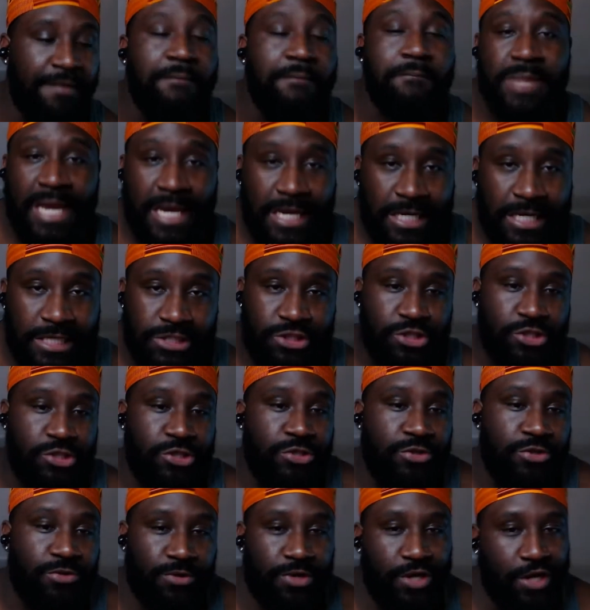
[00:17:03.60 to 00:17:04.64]
mean to
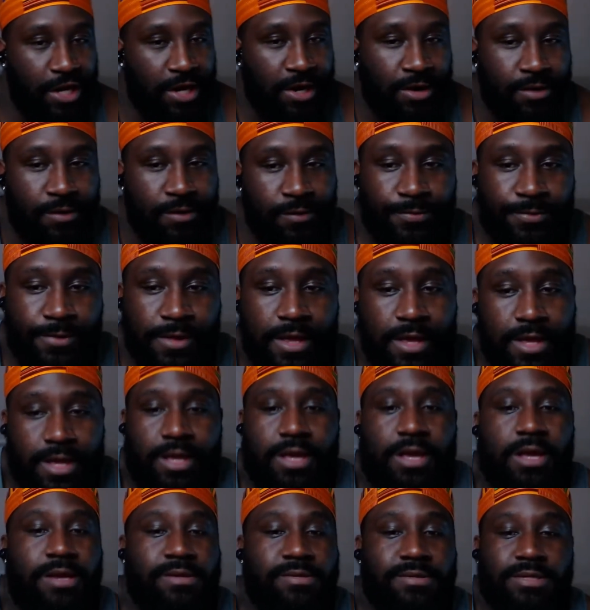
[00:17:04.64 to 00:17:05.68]
you? You know,
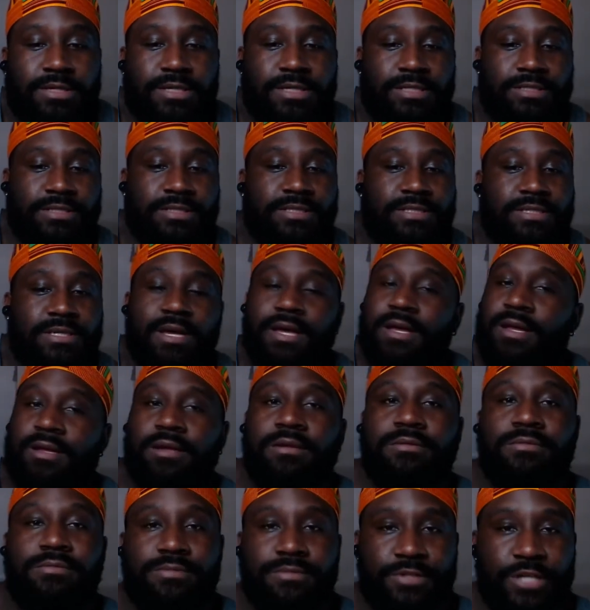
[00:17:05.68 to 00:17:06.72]
because
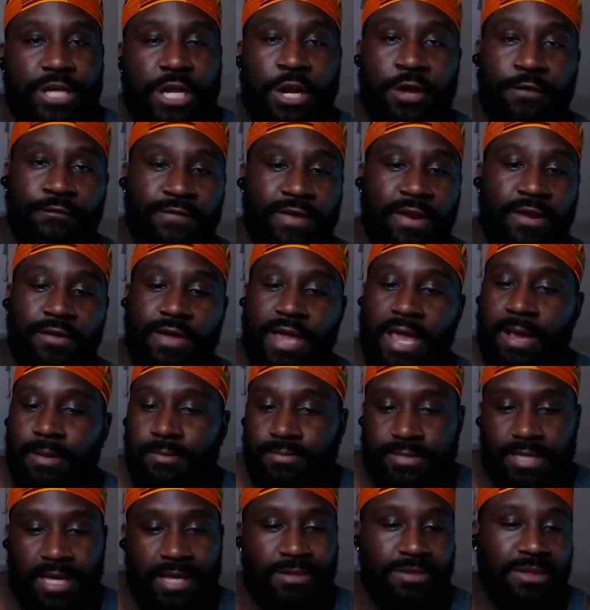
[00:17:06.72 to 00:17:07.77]
you know, video
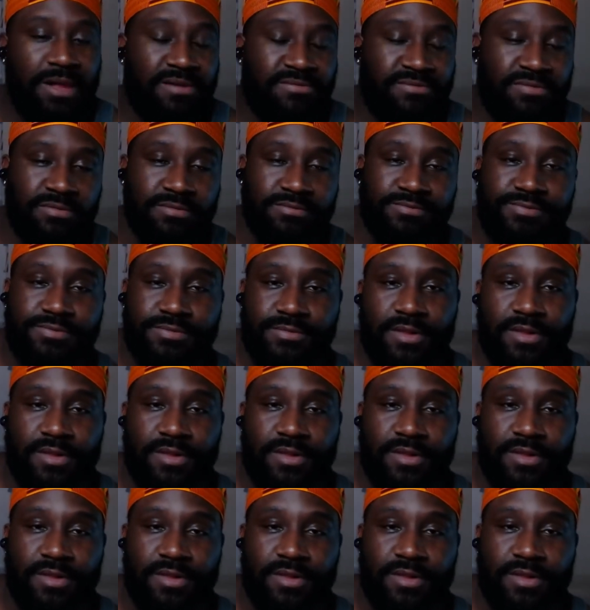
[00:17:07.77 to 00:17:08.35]
games, I love them.